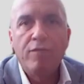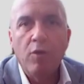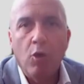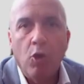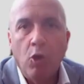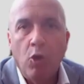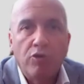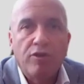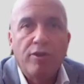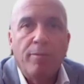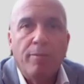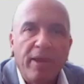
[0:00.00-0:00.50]

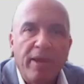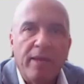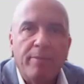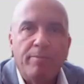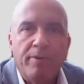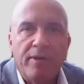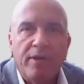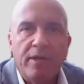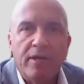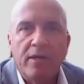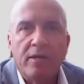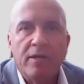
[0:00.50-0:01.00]
or the
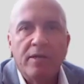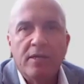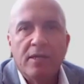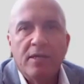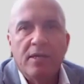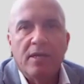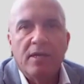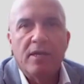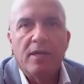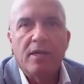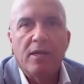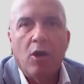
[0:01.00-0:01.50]
paper
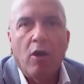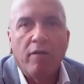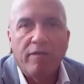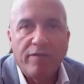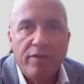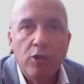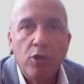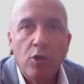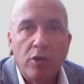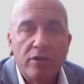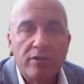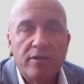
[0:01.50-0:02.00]

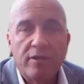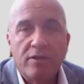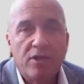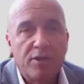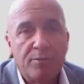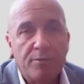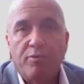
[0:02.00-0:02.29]
of the order is